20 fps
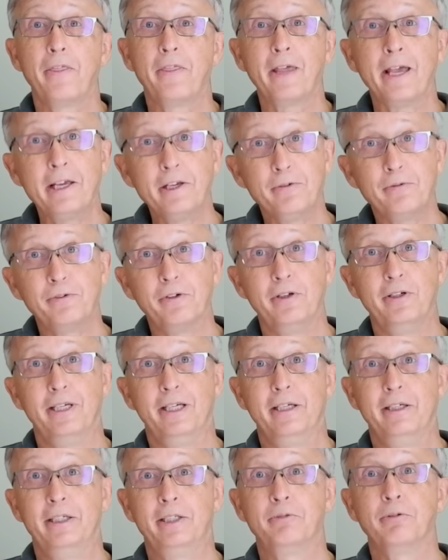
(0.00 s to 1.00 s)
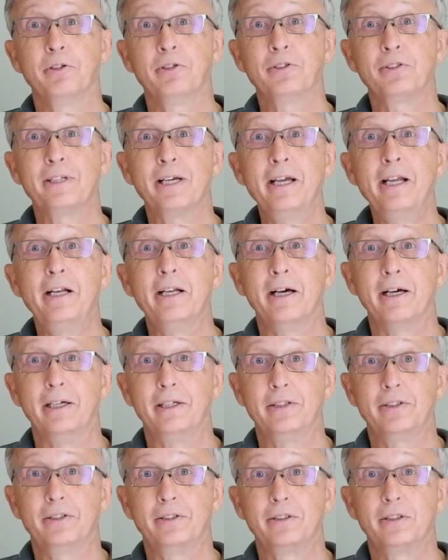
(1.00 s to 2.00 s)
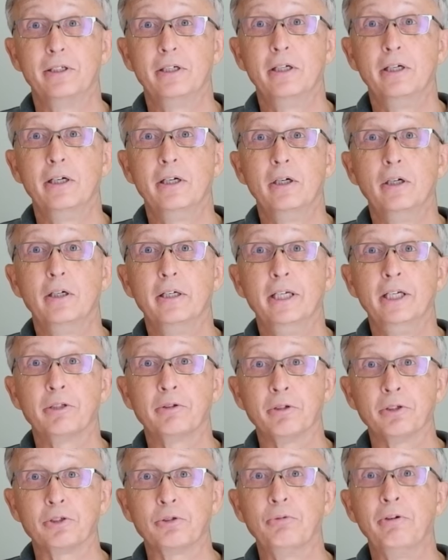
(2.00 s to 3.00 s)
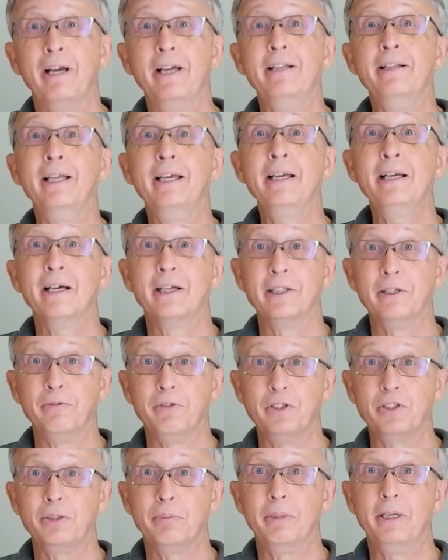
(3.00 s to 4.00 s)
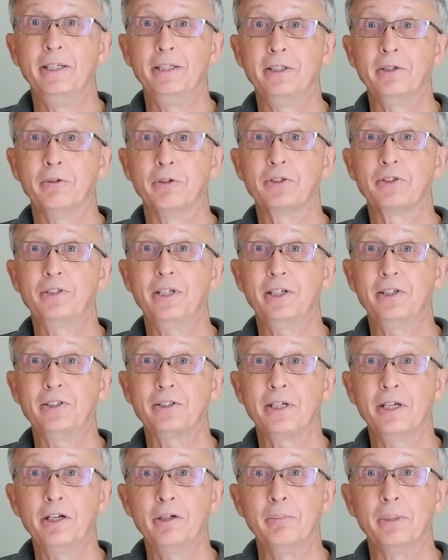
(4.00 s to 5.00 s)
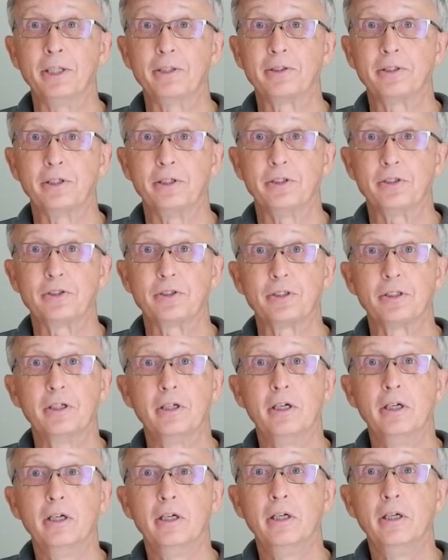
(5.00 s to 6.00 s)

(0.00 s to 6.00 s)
Thankfully, it was daylight. It was raining and the visibility was 6 kilometers.